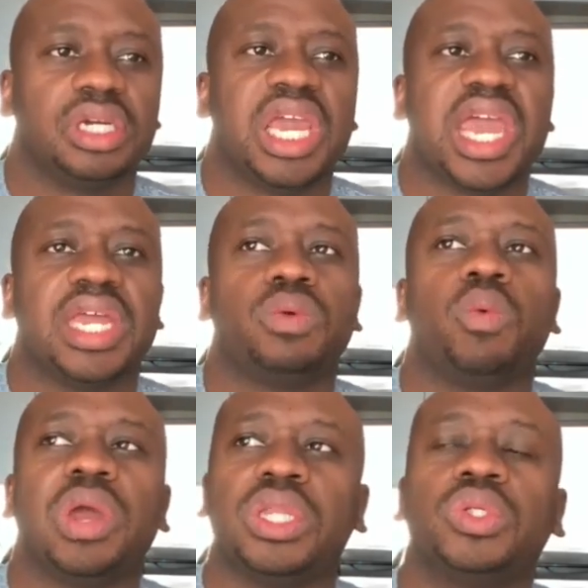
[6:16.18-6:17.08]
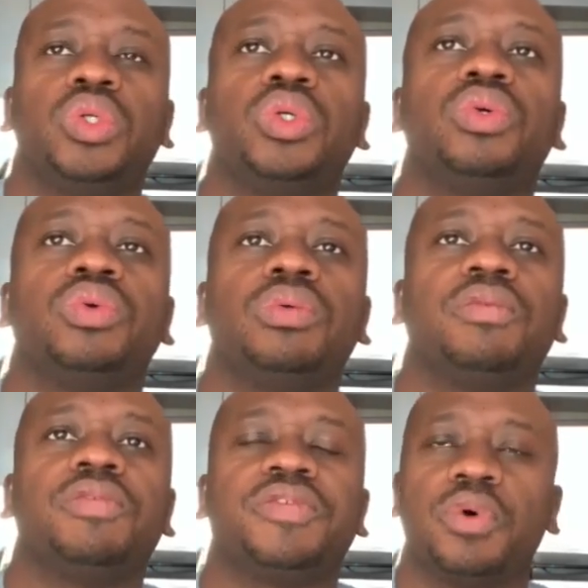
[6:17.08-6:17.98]
and when you
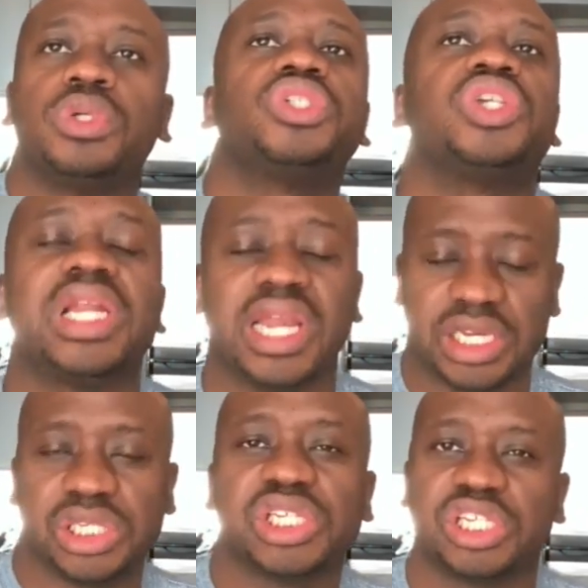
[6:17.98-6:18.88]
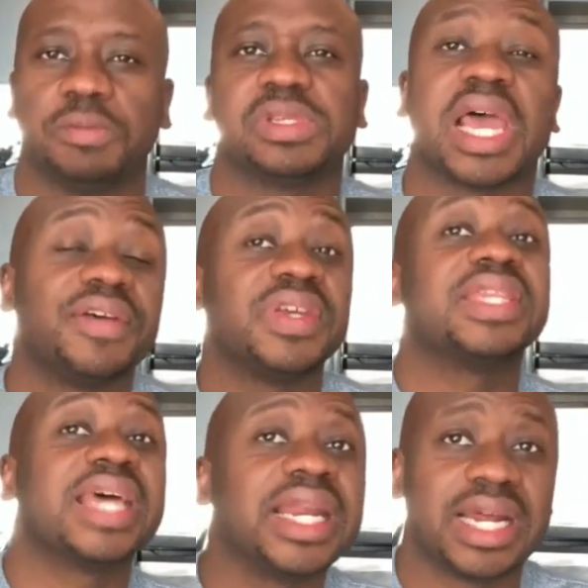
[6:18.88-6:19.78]
forge relationships
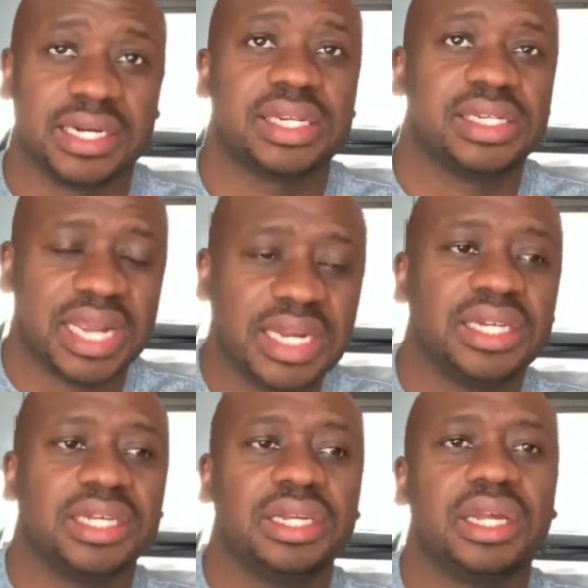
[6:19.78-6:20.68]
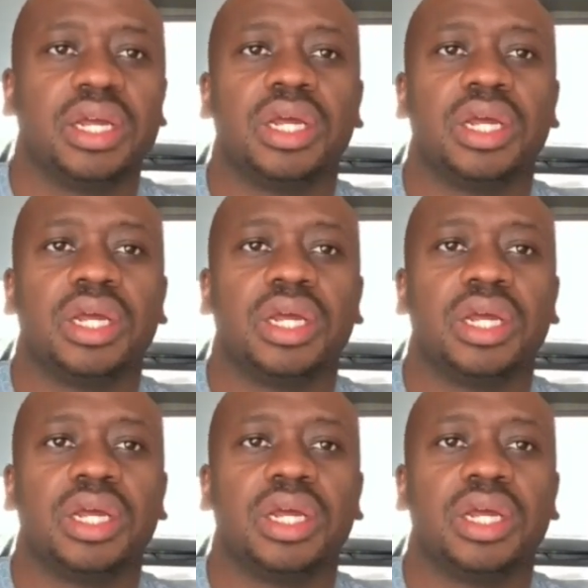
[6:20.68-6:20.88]
having that understanding,